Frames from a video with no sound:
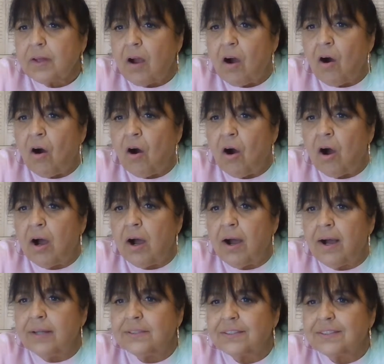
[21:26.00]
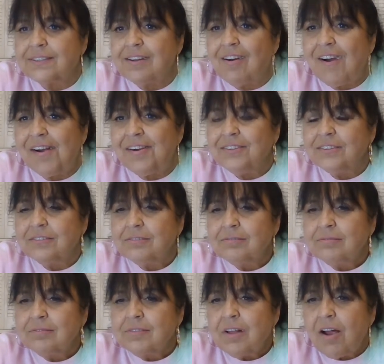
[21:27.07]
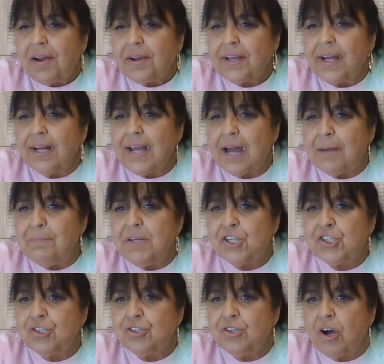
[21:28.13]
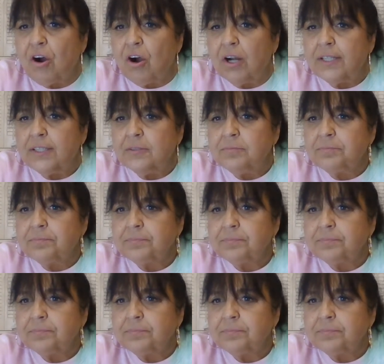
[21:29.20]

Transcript: Oh, it's not. Kelly, I miss you, darling.